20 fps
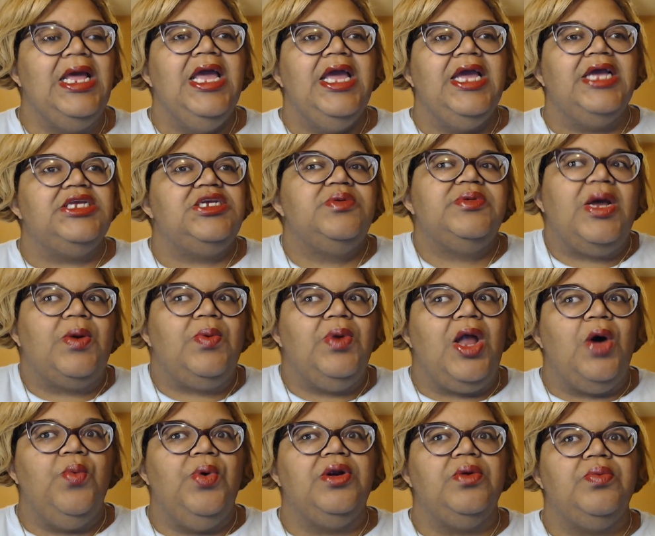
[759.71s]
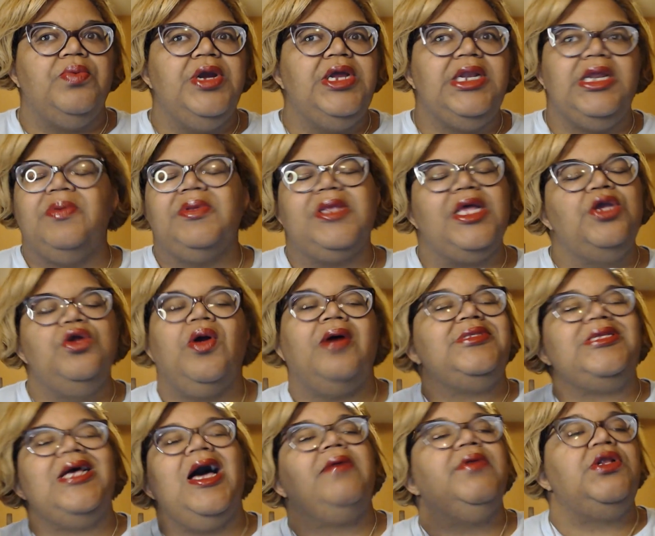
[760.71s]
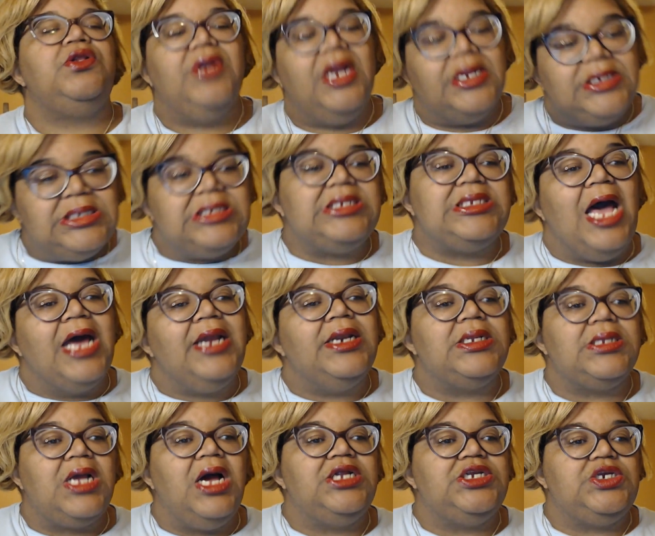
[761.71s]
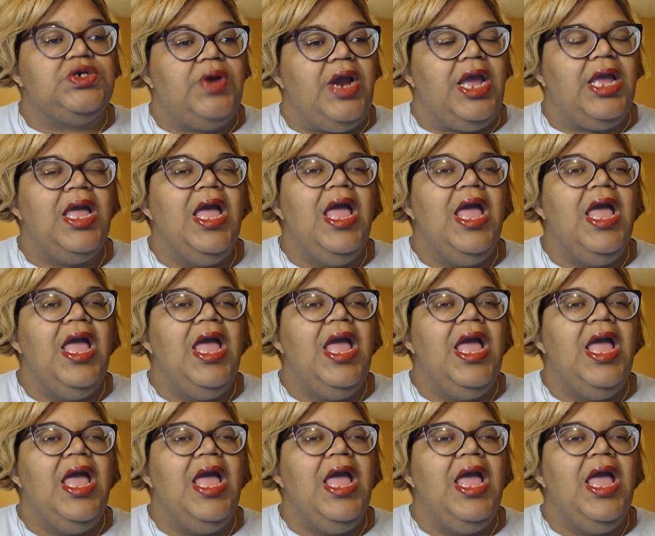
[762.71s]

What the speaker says: And she was like, well, I want to read it. He was like, you don't have time to do that. Just sign this contract.